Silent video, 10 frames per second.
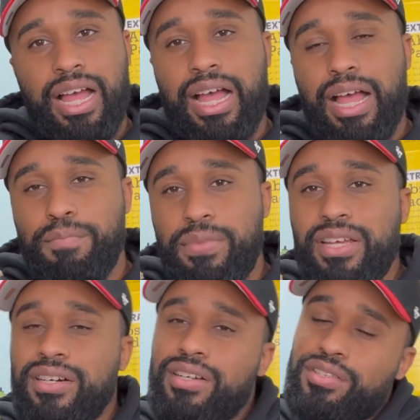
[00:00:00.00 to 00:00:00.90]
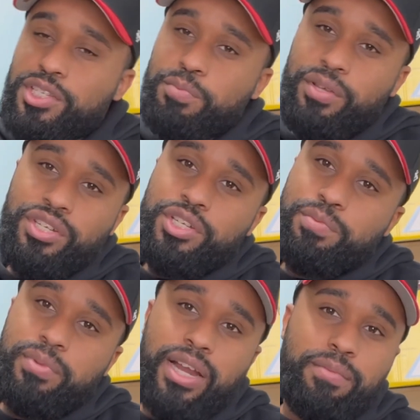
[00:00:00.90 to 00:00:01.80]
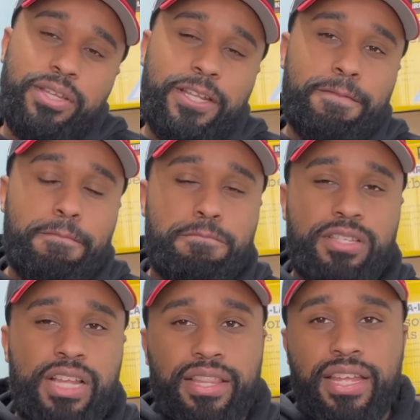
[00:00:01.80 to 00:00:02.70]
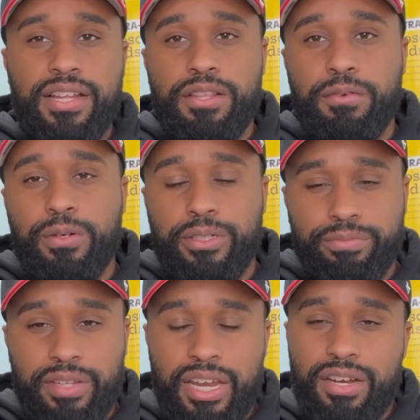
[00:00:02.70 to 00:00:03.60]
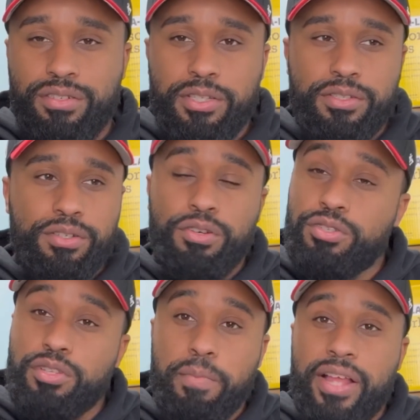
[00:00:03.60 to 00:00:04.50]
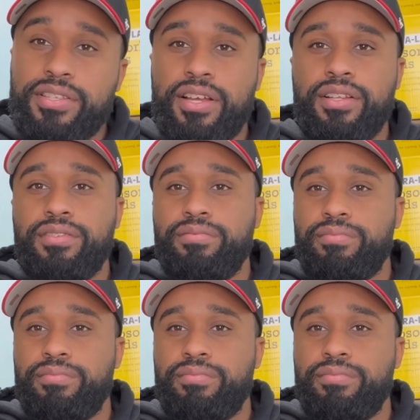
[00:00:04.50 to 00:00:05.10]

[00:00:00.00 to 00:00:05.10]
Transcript: I'd be a little suspicious, but I mean, it's not the end of the world. And it all just also depends on